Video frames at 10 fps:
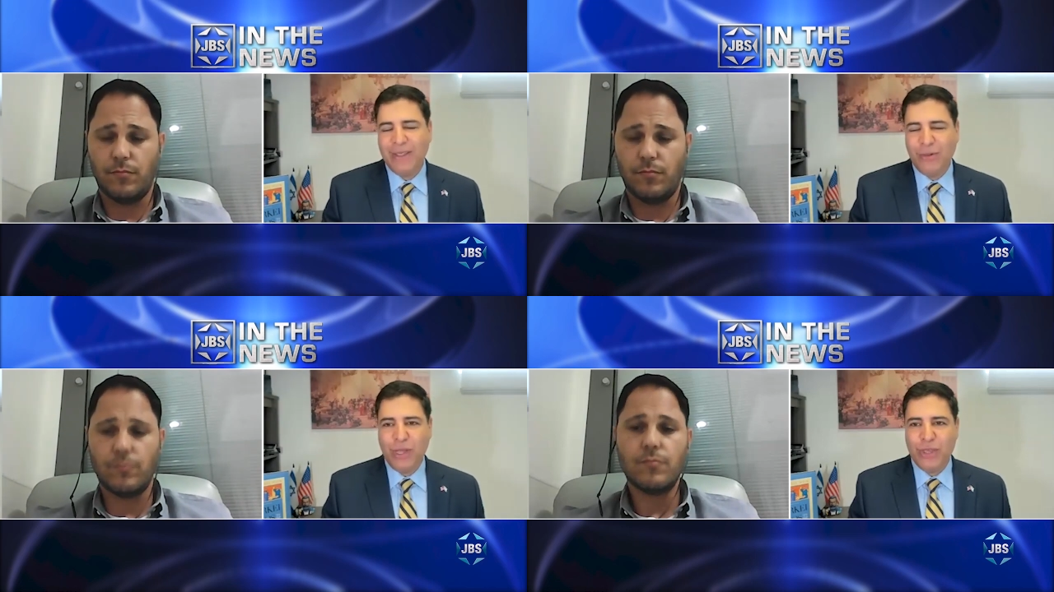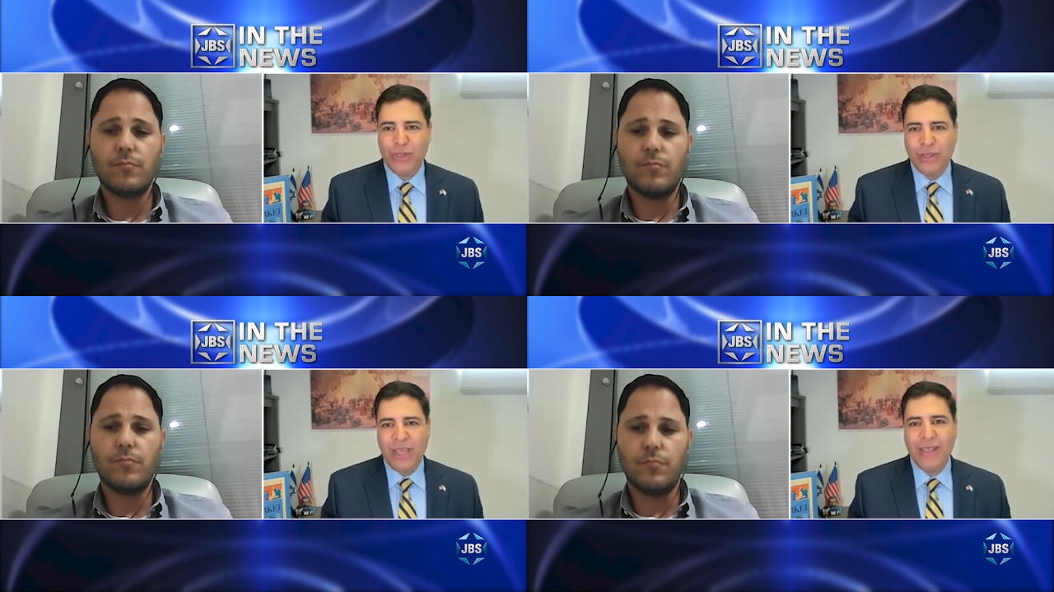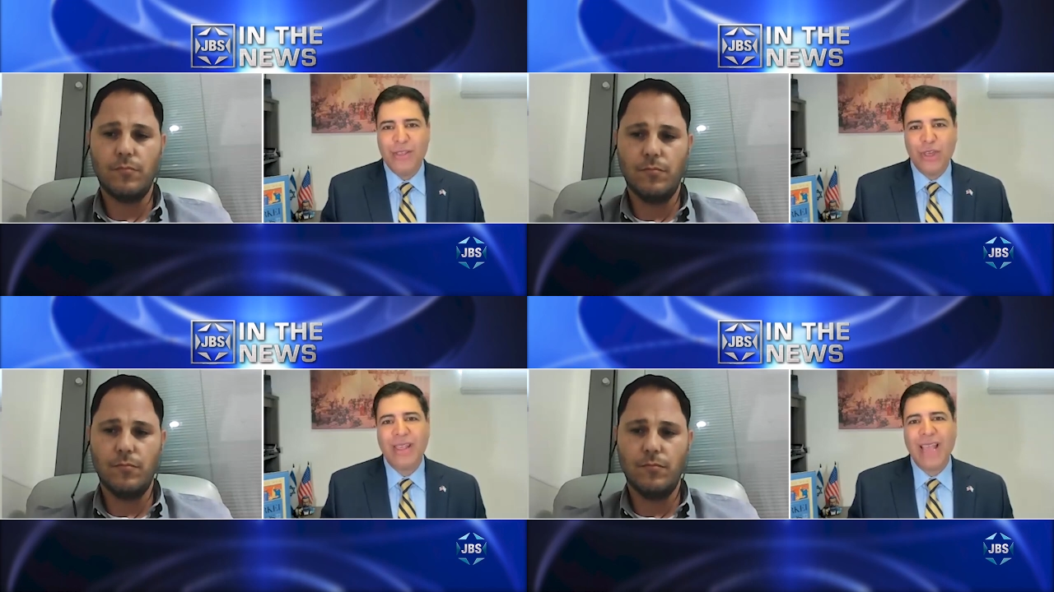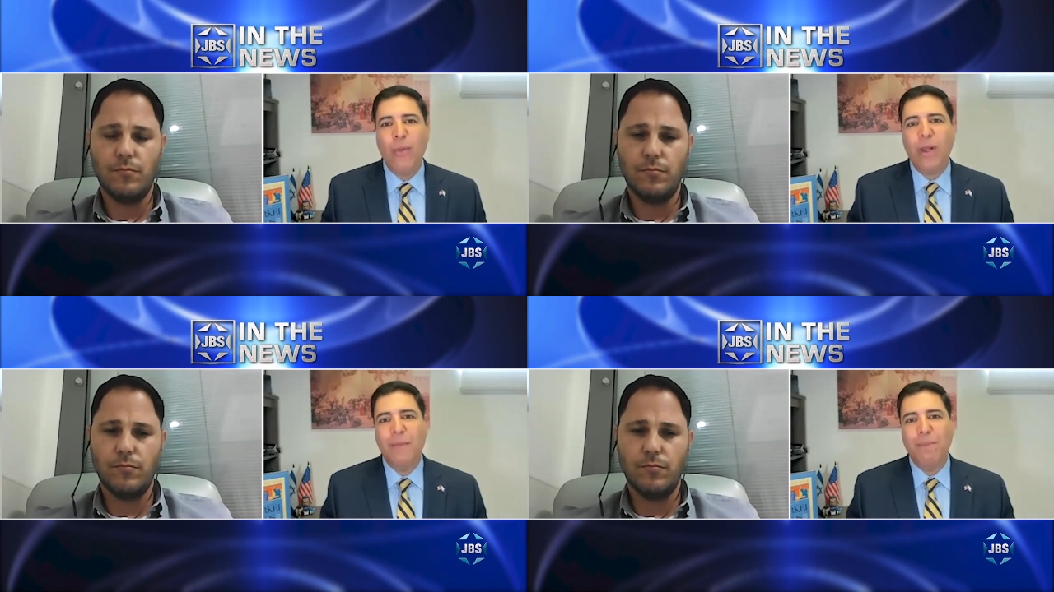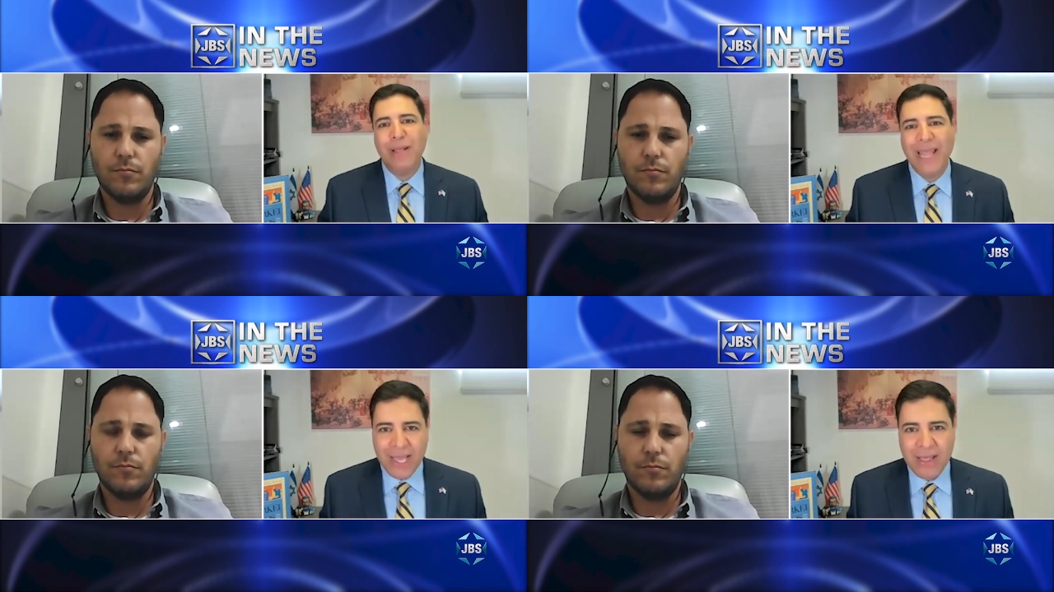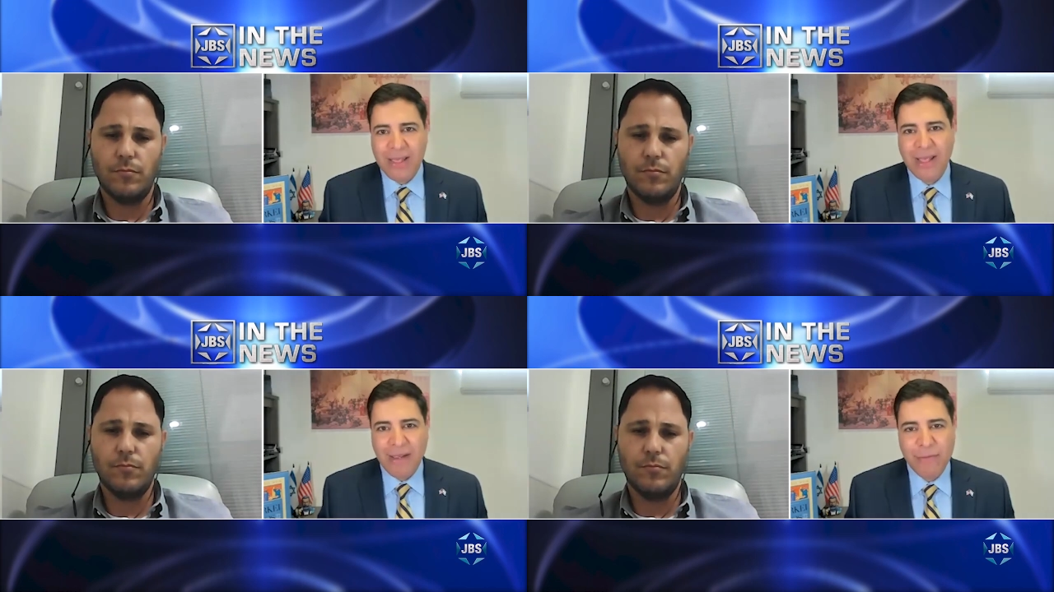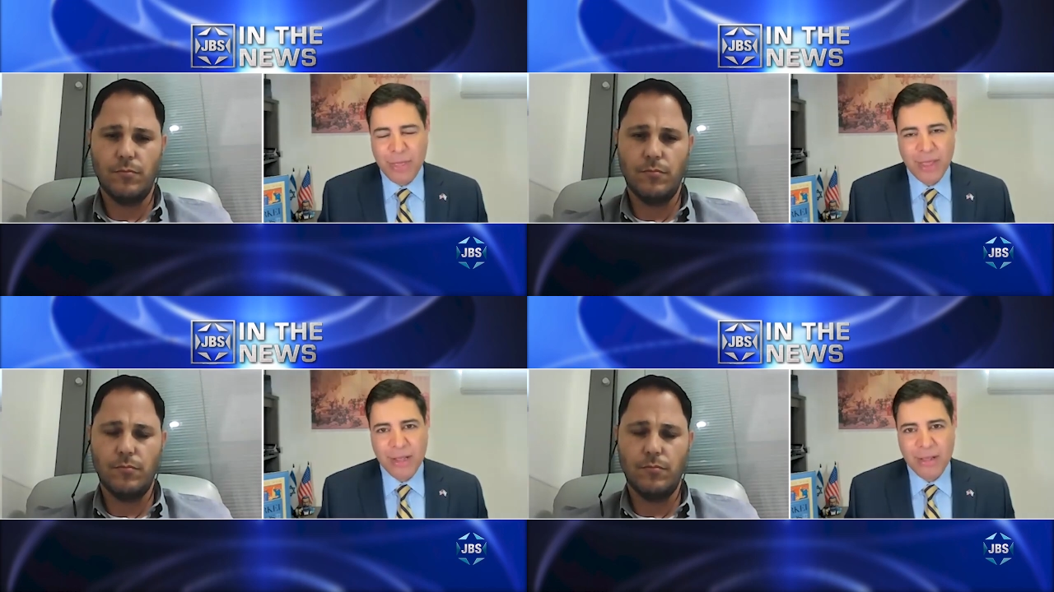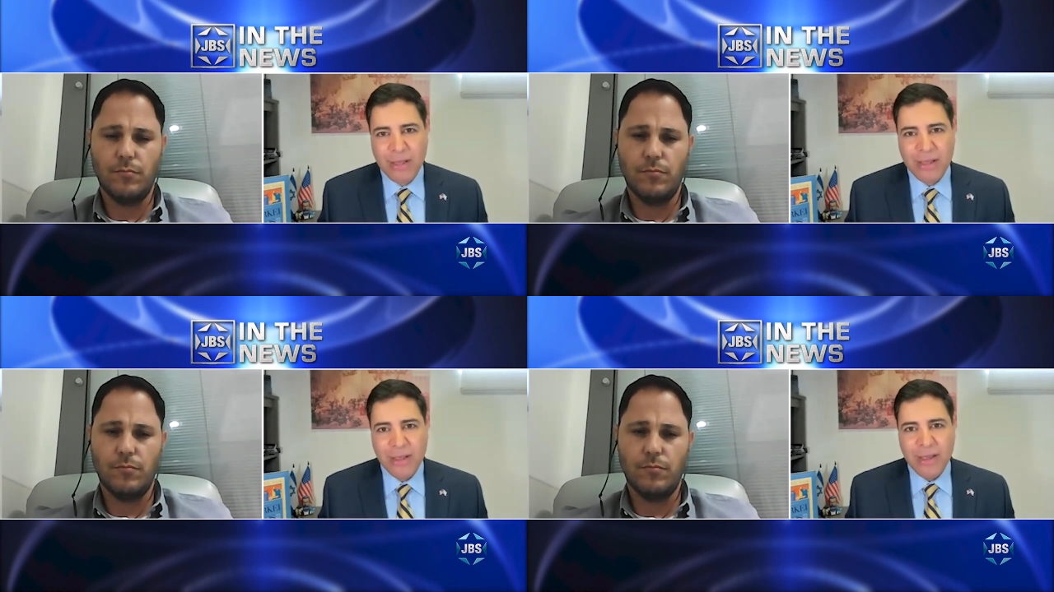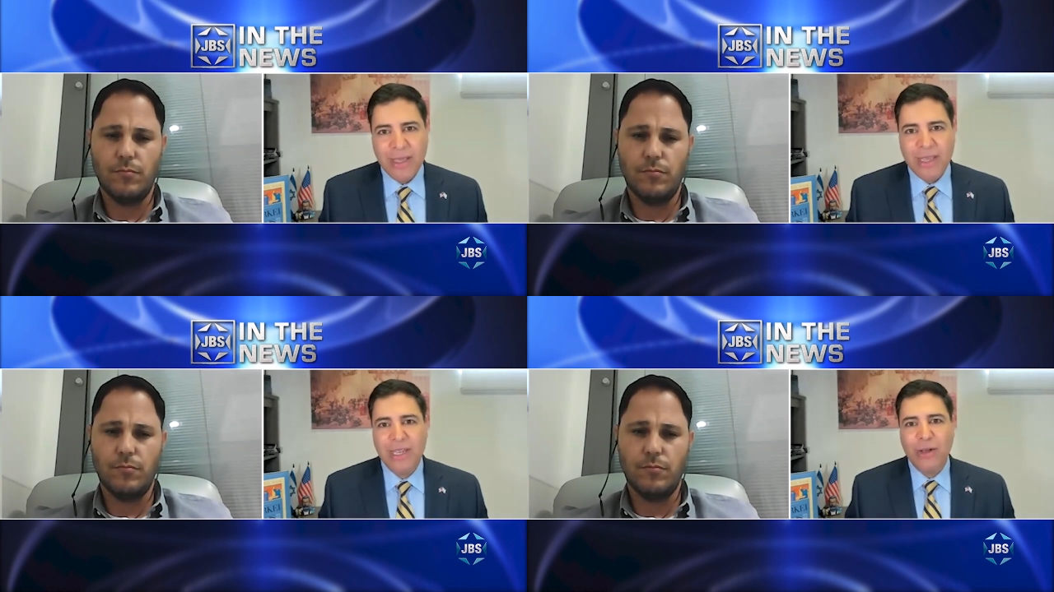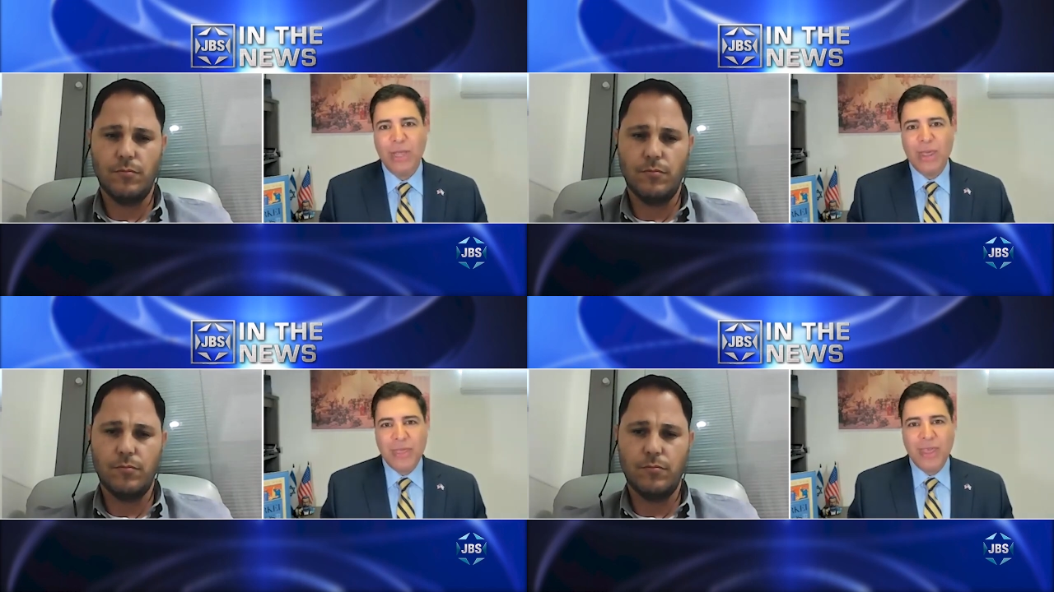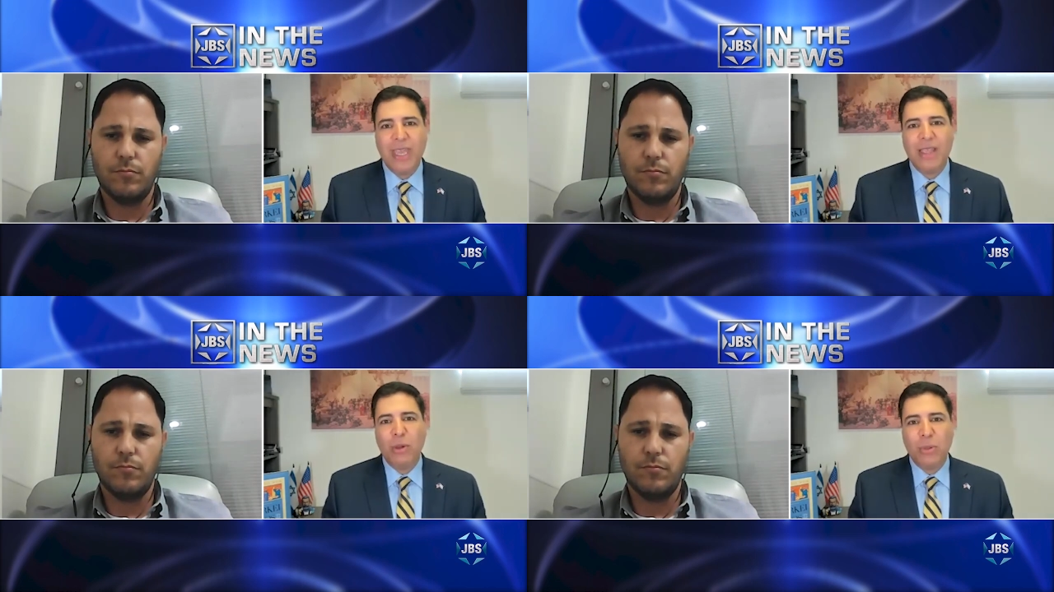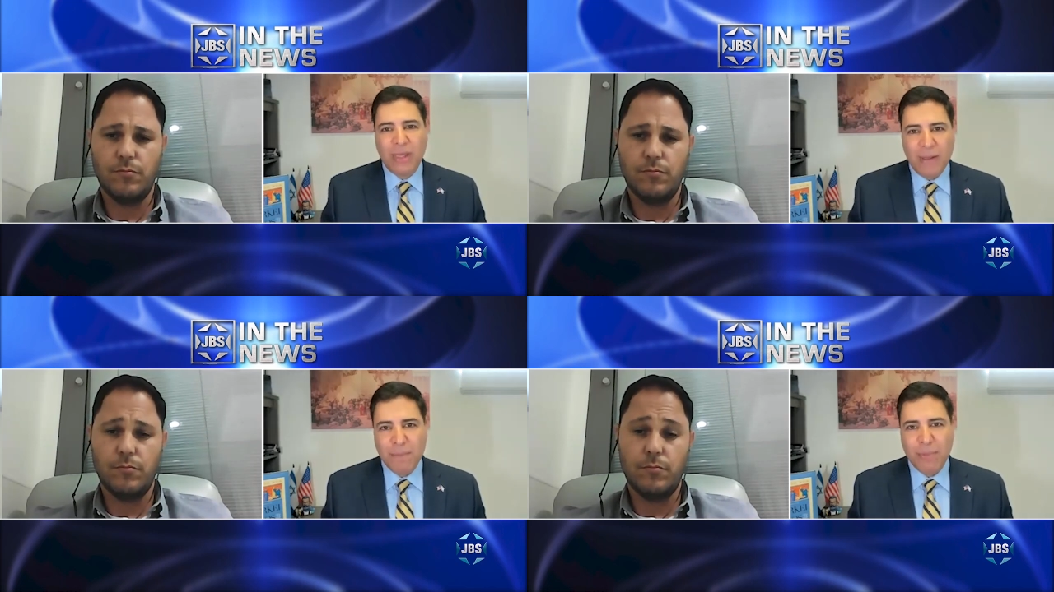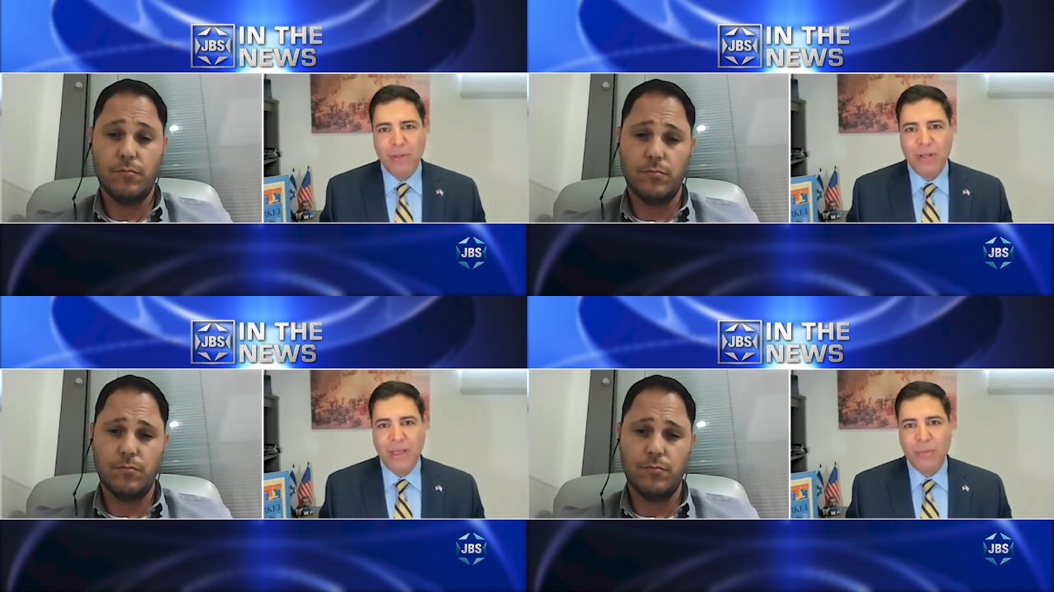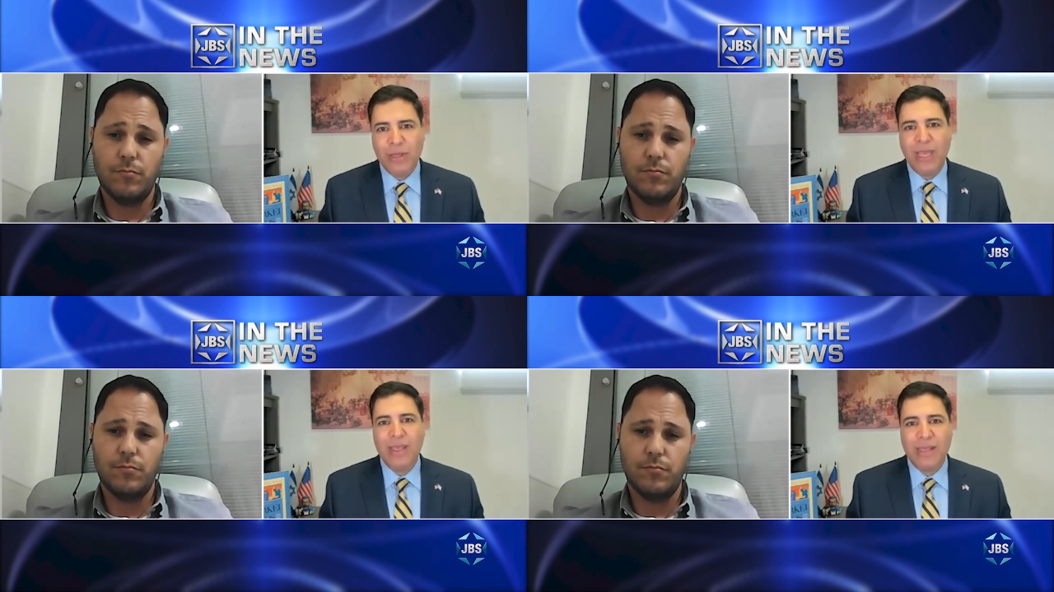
Speaker 1: in the region is just how complex everything else you know, they think it's so simple uh, when they